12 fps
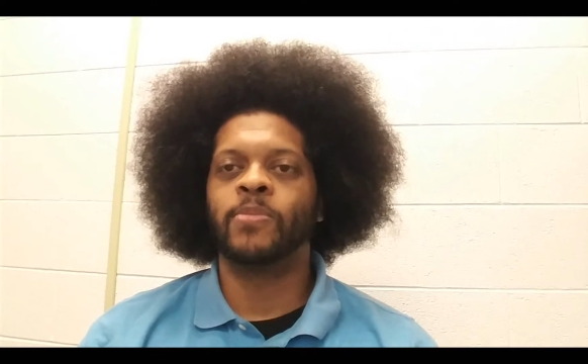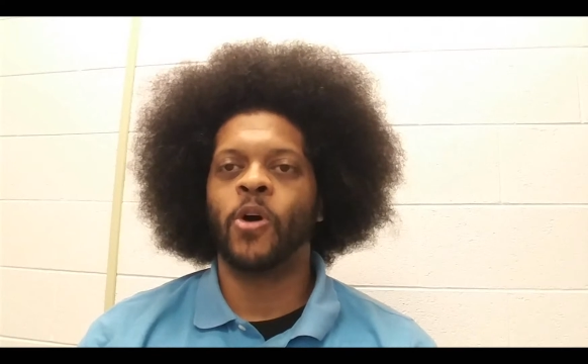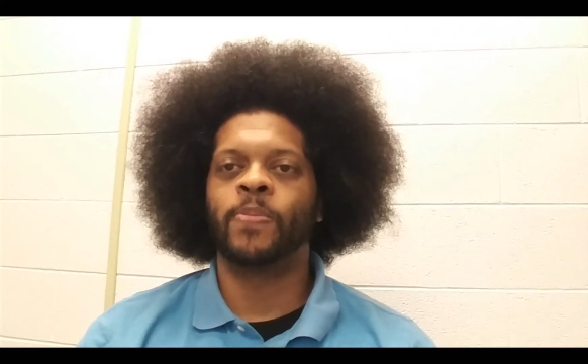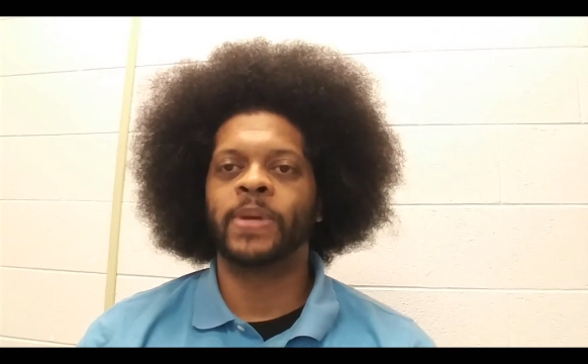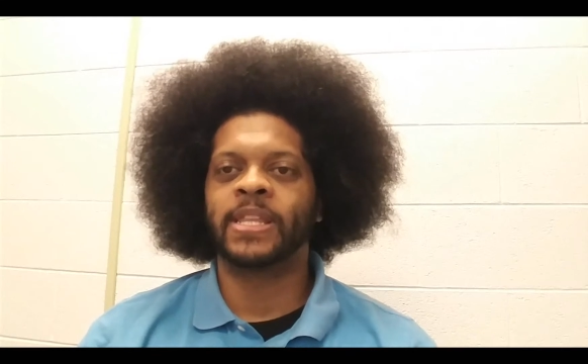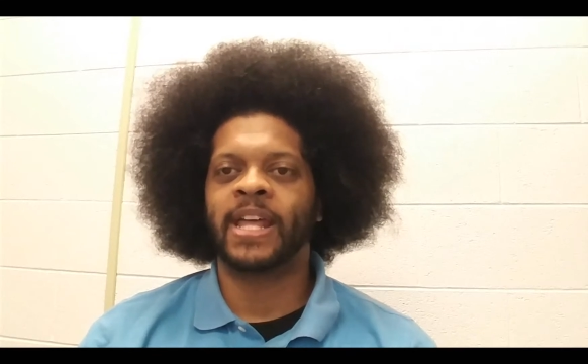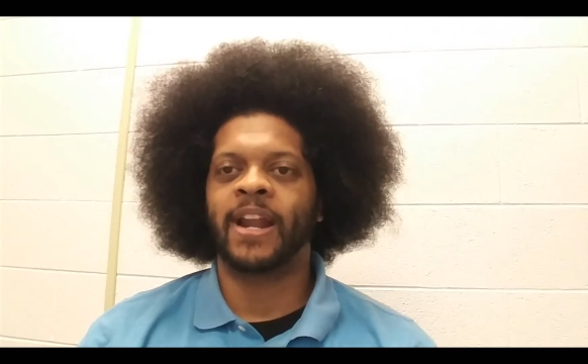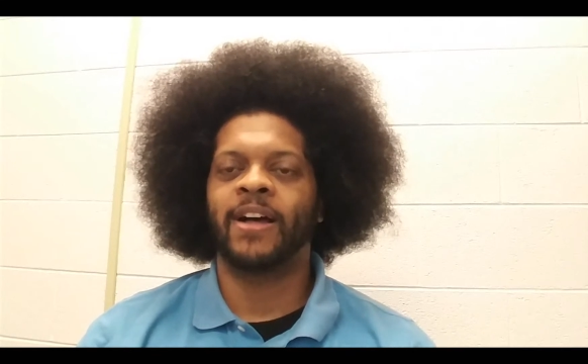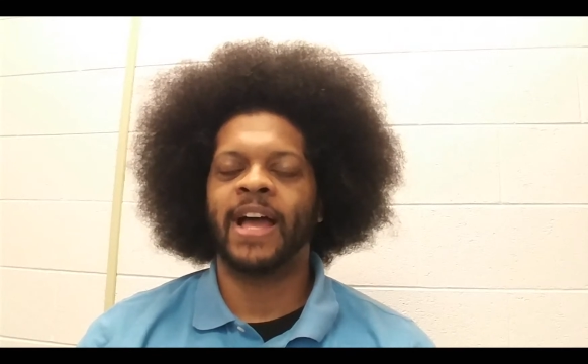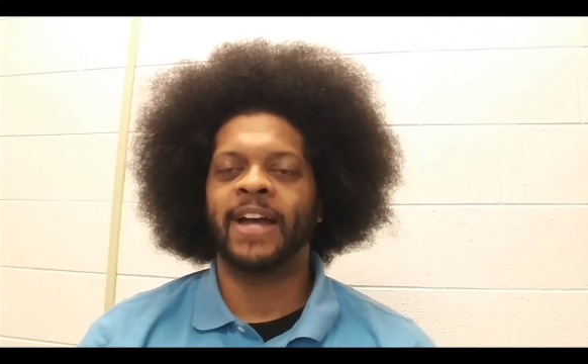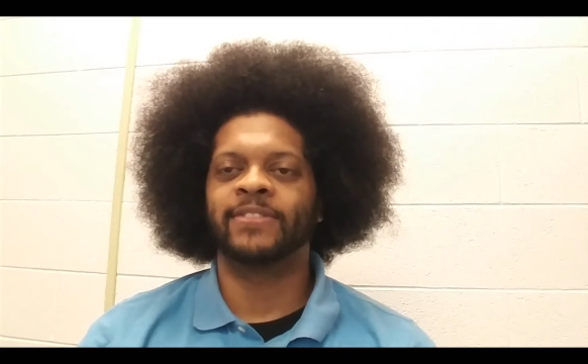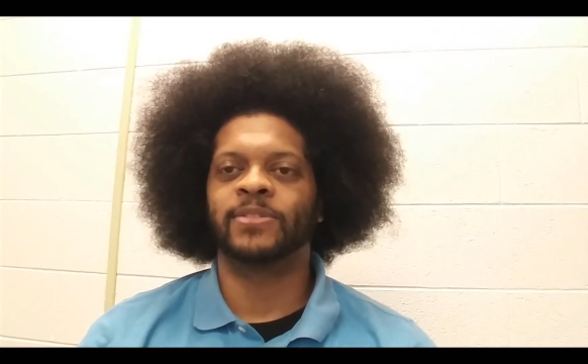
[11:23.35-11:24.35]
So I'm
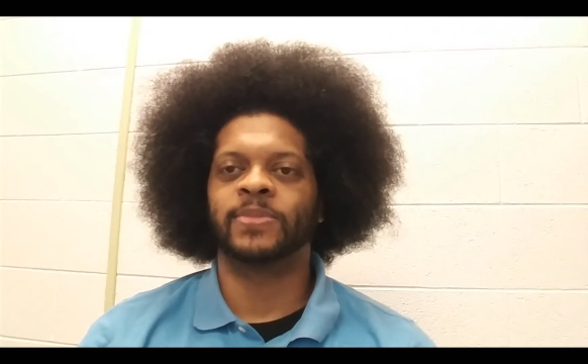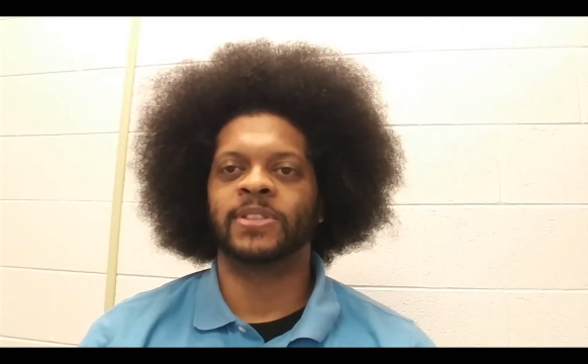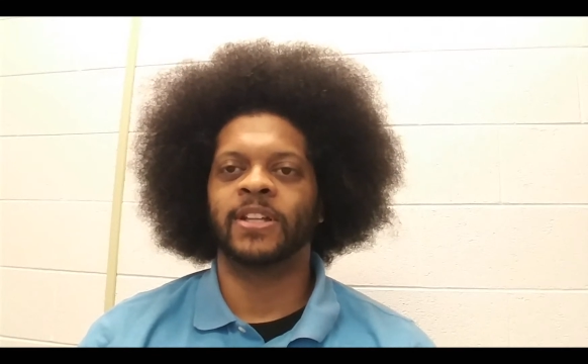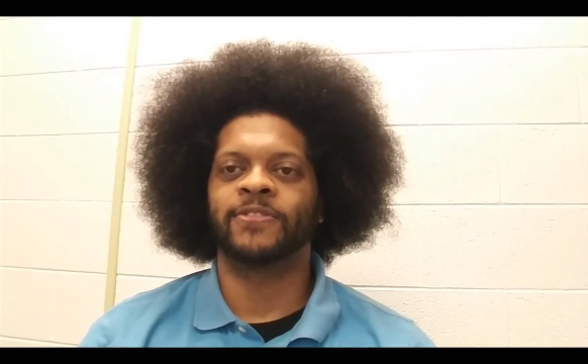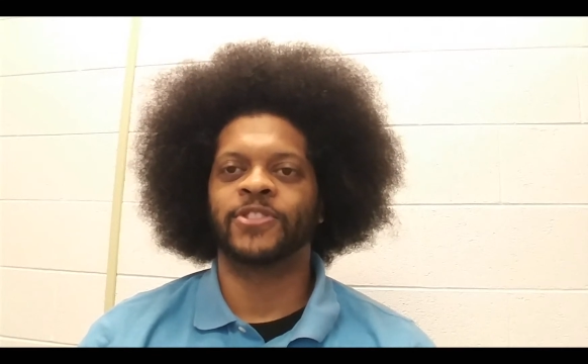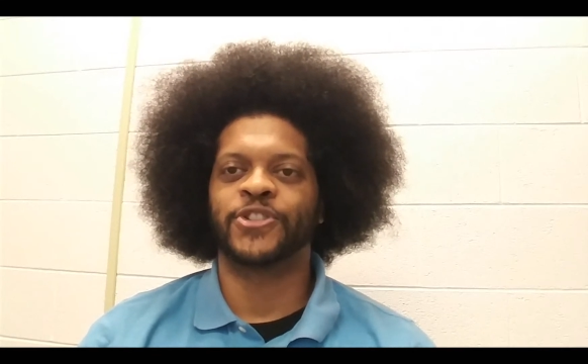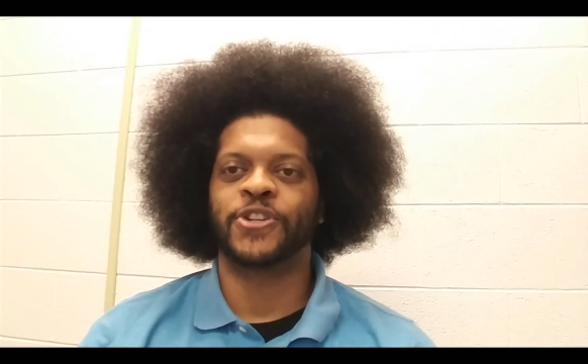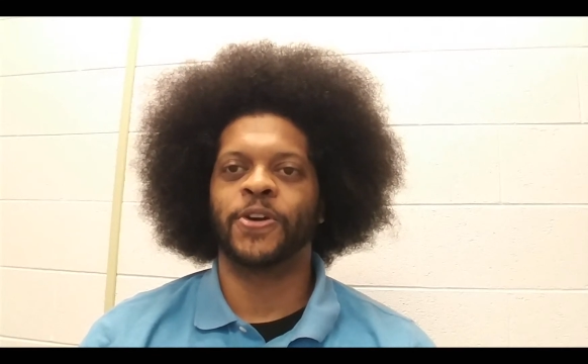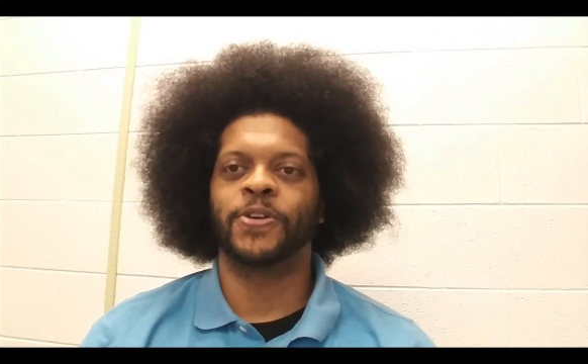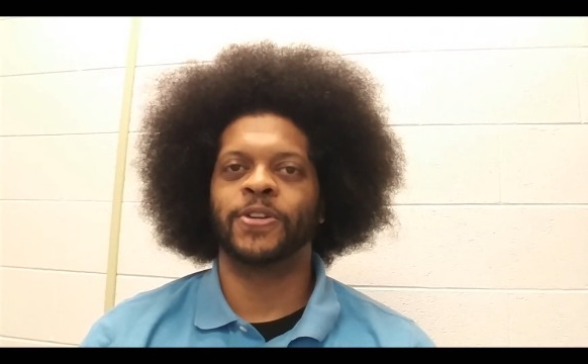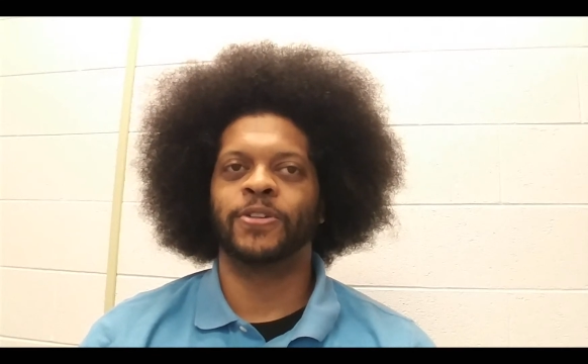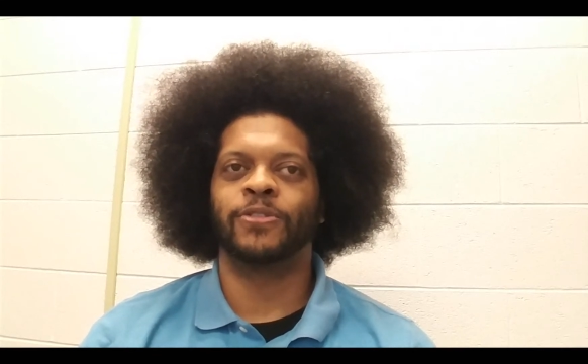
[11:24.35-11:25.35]
hoping that I'll have some
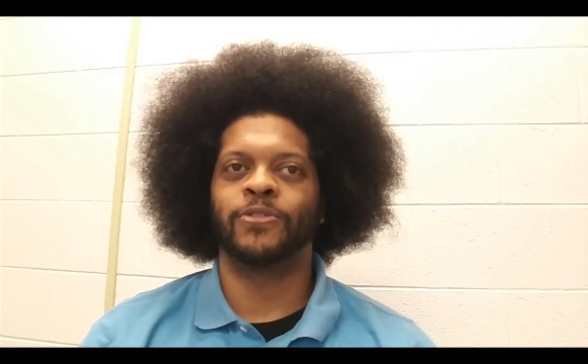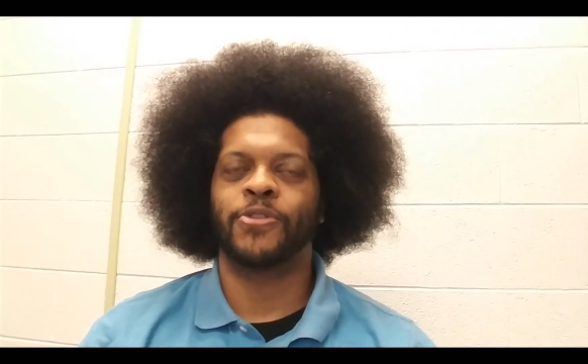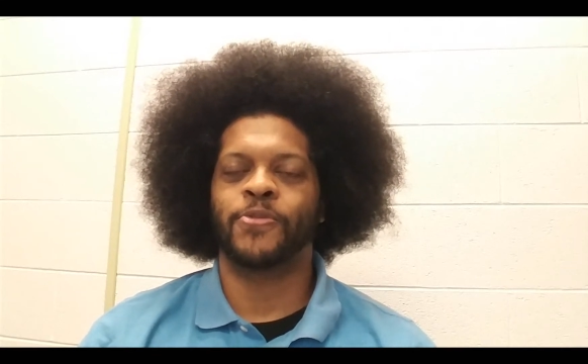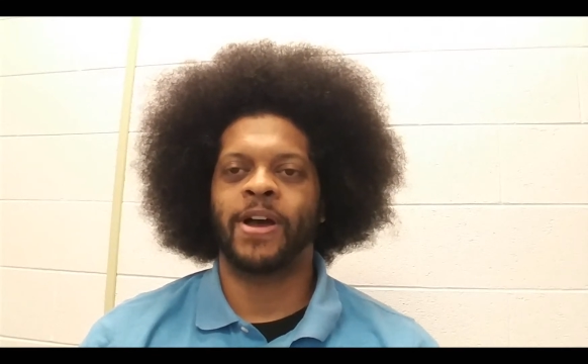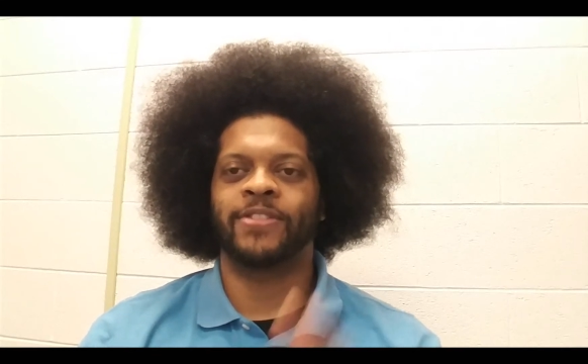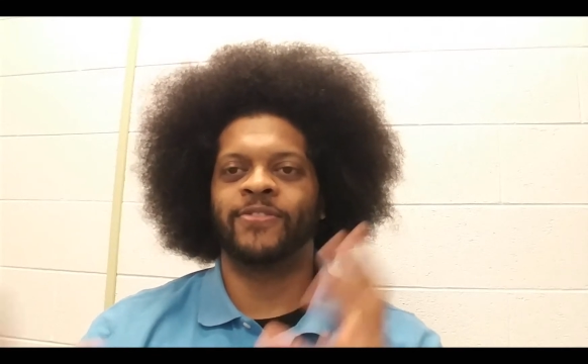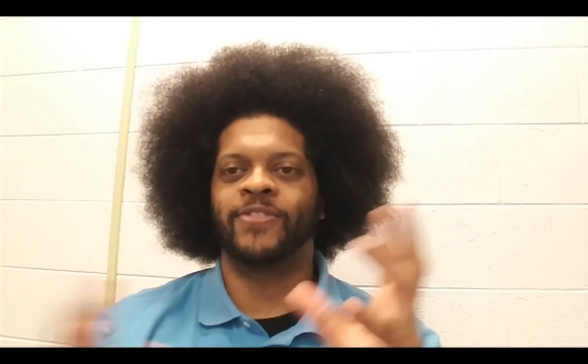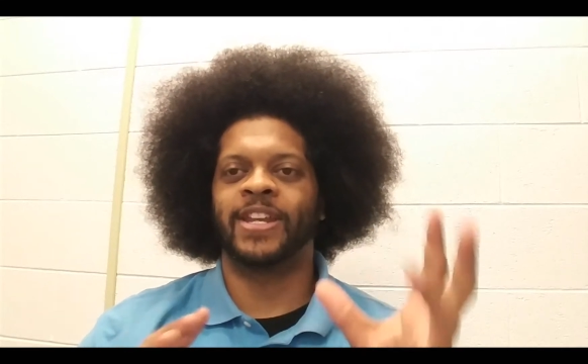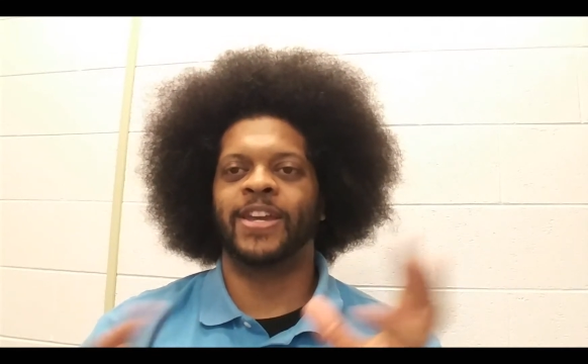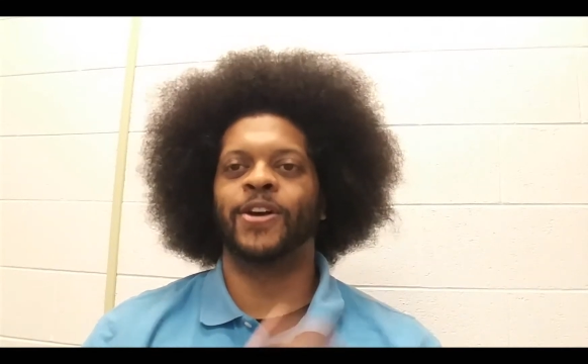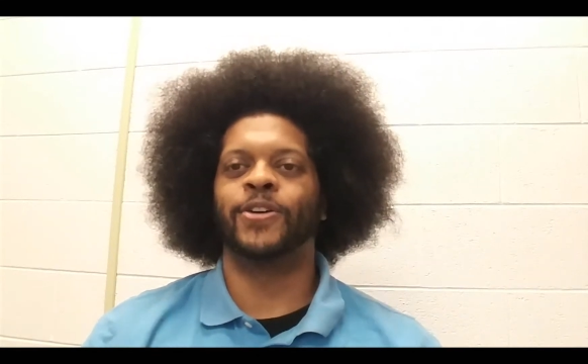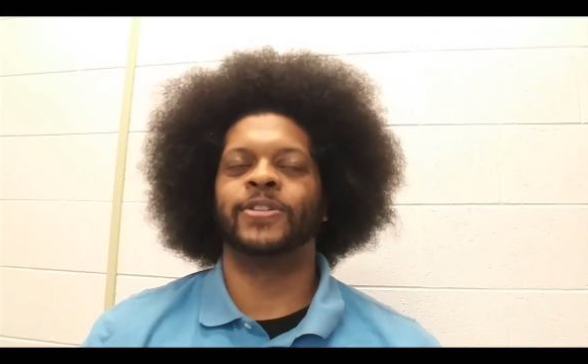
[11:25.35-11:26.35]
stuff to show you
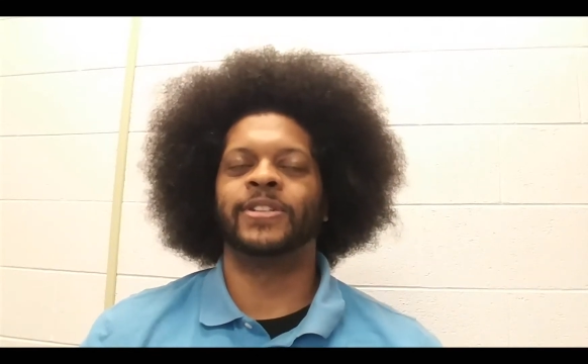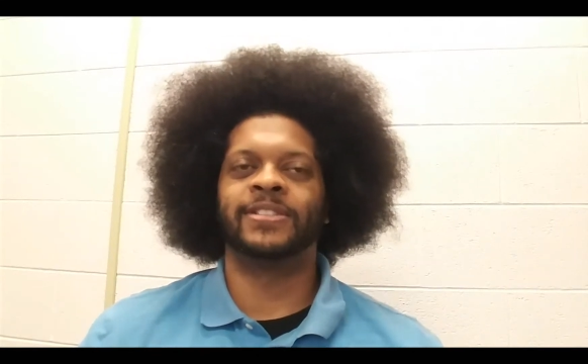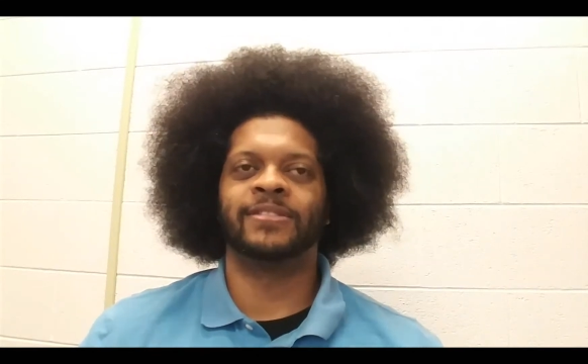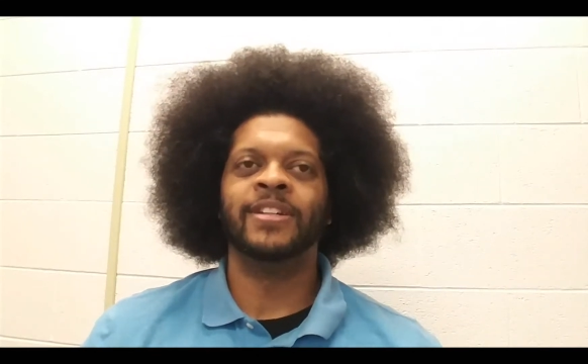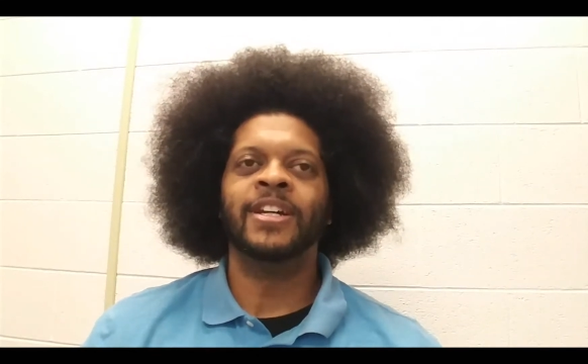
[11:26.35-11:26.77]
throughout the video,